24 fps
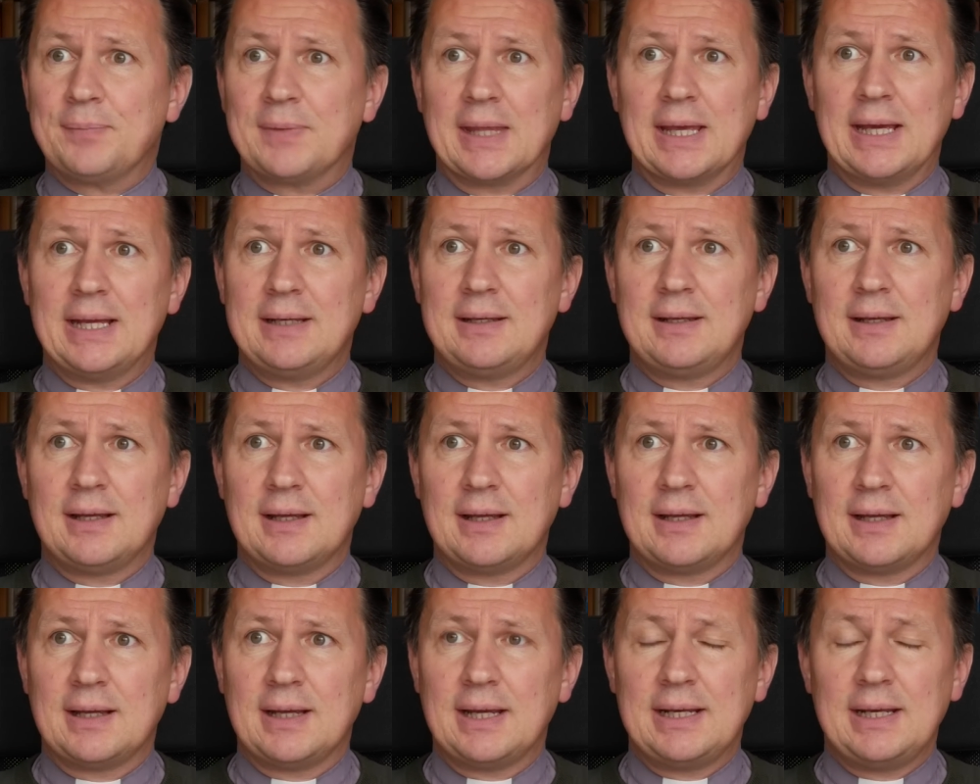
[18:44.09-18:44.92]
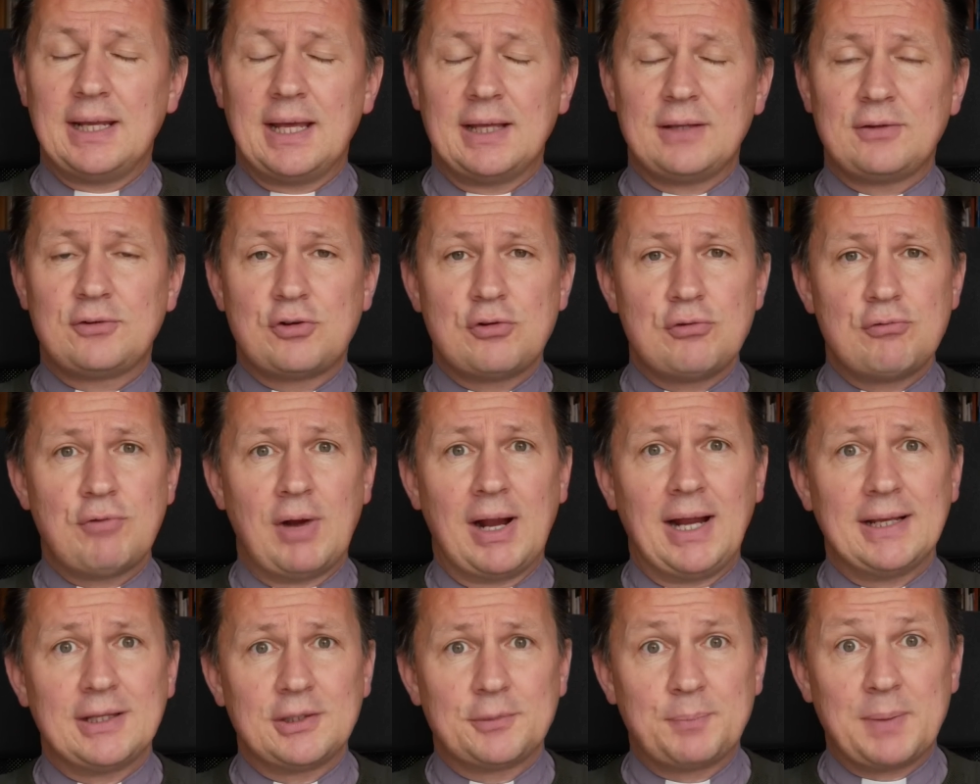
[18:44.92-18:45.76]
And too
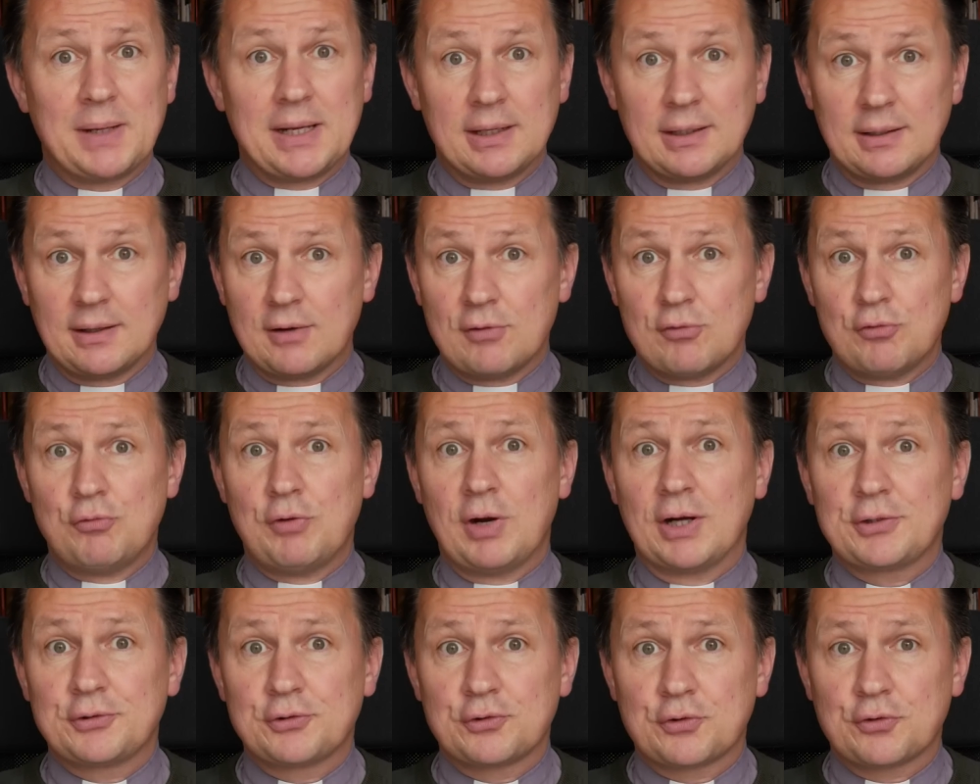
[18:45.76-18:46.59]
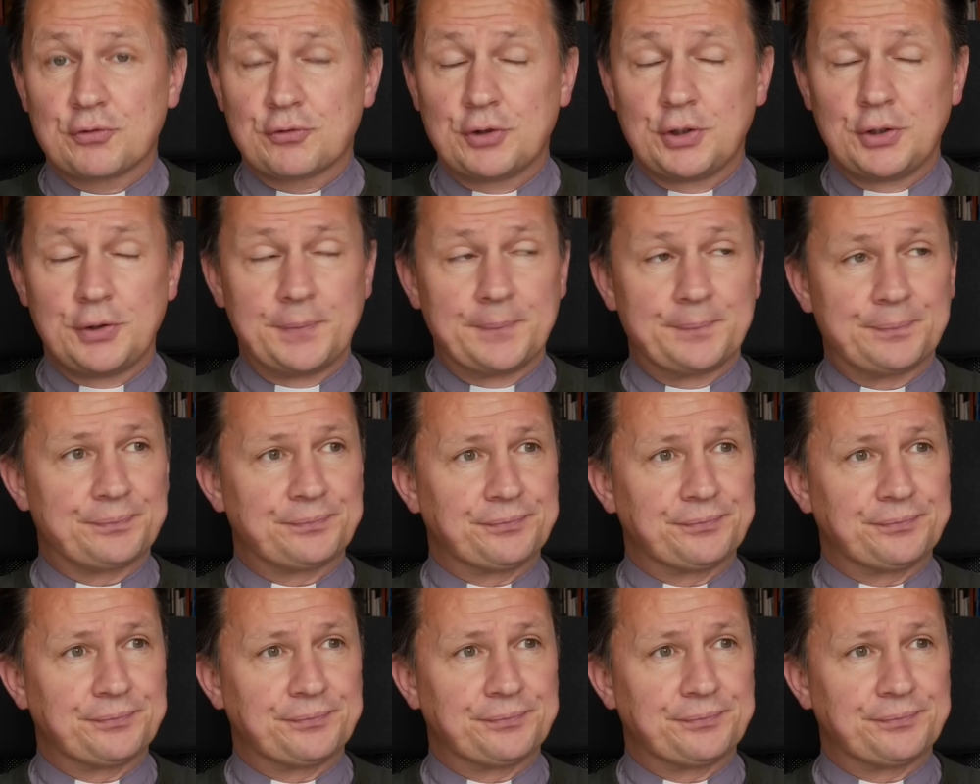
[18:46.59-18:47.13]
right is being rushed through.